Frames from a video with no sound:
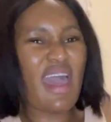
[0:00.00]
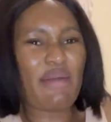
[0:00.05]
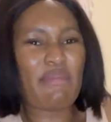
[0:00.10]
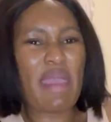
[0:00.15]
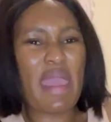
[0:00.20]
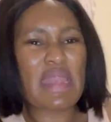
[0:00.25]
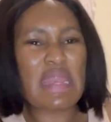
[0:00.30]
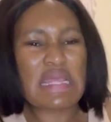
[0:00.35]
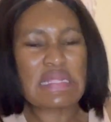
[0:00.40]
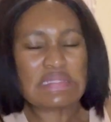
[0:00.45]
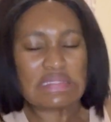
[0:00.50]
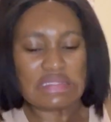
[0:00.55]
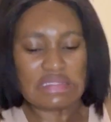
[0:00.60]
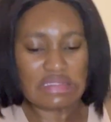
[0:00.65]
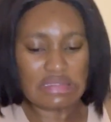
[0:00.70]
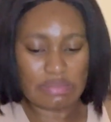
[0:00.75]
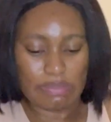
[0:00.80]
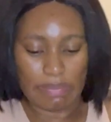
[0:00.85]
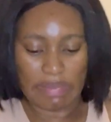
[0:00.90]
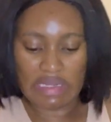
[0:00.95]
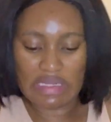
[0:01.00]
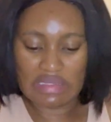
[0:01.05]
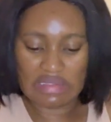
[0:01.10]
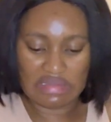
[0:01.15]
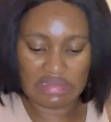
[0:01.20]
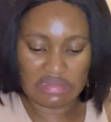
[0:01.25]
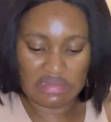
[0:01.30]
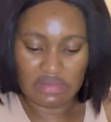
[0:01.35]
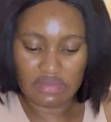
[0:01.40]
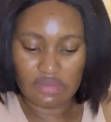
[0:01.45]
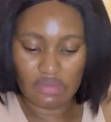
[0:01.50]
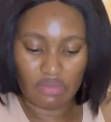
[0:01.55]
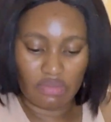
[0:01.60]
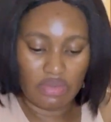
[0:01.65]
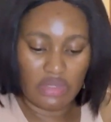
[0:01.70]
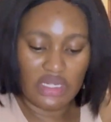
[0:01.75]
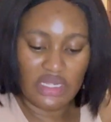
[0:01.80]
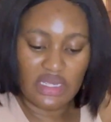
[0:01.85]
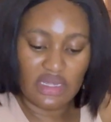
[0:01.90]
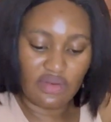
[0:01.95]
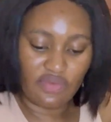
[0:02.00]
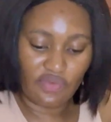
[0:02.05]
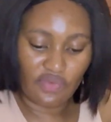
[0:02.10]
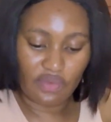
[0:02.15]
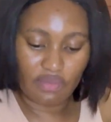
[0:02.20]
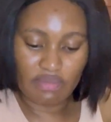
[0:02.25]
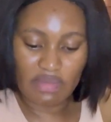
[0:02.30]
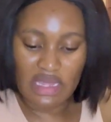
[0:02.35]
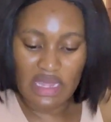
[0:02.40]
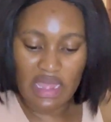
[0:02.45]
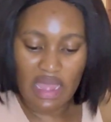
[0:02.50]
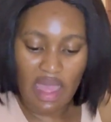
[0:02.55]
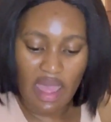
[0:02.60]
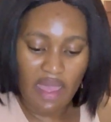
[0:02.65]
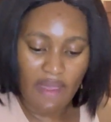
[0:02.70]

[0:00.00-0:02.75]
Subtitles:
man, it's just been weird for me.